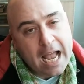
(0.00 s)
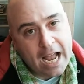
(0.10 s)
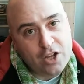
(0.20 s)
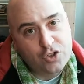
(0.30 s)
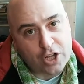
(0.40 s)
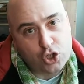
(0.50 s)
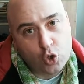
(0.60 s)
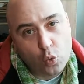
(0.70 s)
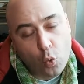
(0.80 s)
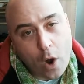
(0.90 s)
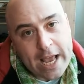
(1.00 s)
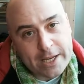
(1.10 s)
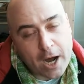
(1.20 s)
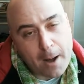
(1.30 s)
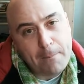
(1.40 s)
is that you
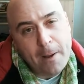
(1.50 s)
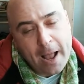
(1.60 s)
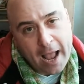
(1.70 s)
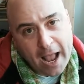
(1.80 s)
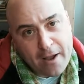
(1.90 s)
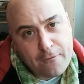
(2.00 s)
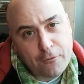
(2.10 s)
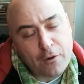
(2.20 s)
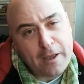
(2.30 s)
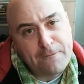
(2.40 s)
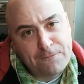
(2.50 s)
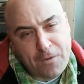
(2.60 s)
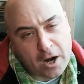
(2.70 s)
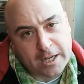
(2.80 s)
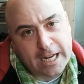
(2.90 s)
wake up every
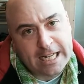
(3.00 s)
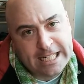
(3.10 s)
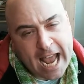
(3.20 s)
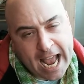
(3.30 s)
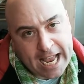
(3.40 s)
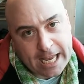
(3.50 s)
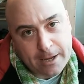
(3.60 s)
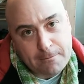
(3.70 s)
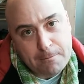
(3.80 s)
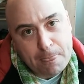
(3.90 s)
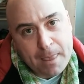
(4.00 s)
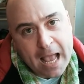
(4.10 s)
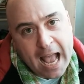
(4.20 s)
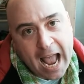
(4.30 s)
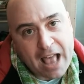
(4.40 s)
fucking day
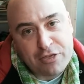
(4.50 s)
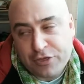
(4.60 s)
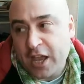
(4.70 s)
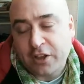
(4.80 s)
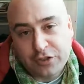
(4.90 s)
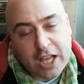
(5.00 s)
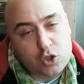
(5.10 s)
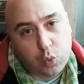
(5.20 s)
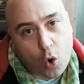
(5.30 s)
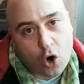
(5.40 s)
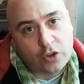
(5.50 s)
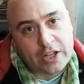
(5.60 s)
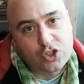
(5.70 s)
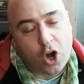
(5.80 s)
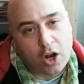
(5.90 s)
and think this world
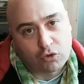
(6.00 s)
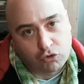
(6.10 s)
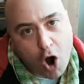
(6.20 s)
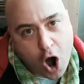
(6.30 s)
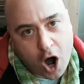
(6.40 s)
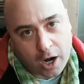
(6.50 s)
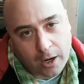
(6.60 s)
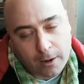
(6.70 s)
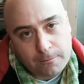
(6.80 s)
has gone wrong.